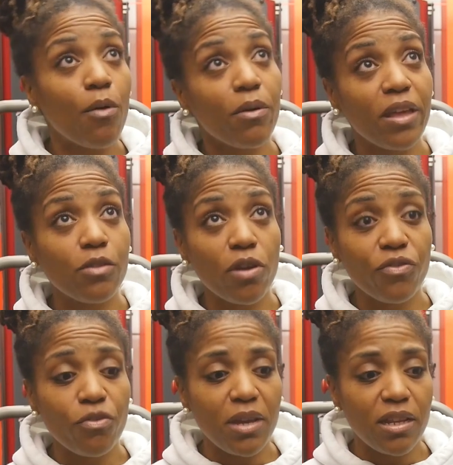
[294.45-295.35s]
In order
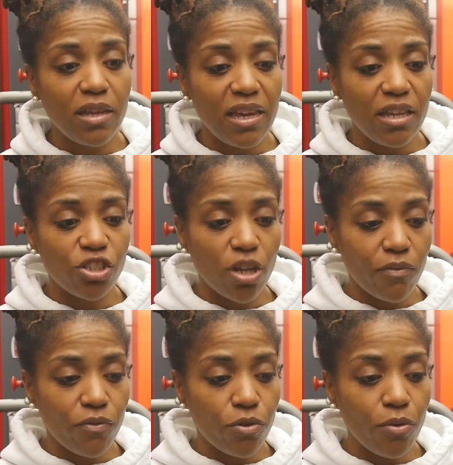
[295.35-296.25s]
for me to eat
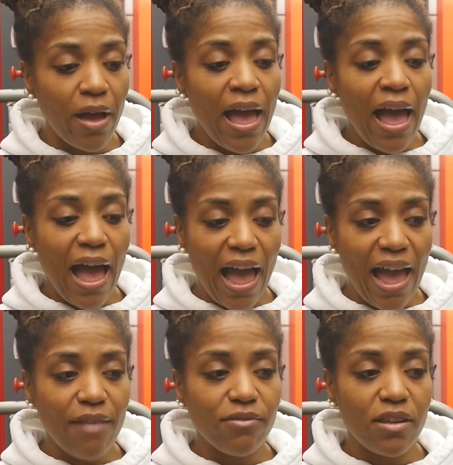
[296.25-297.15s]
junk food, I
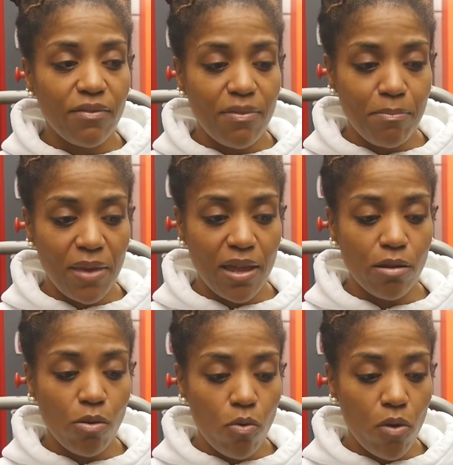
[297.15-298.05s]
have to have
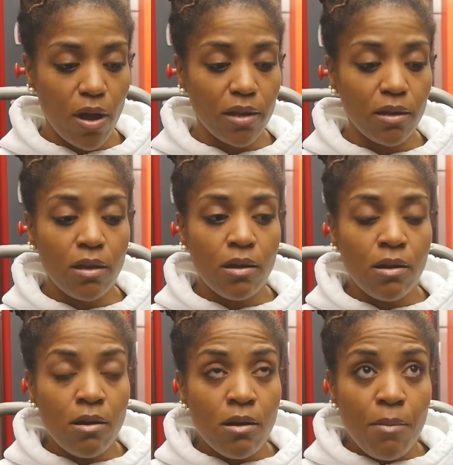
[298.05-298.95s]
been on
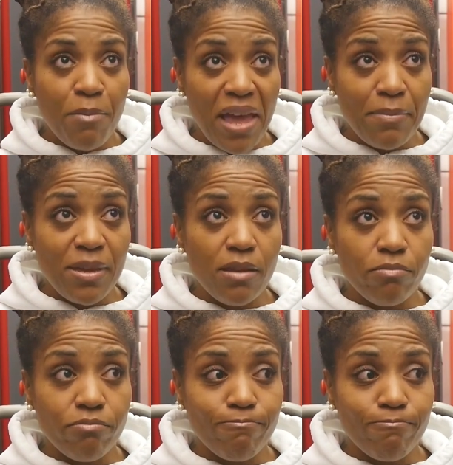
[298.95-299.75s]
maybe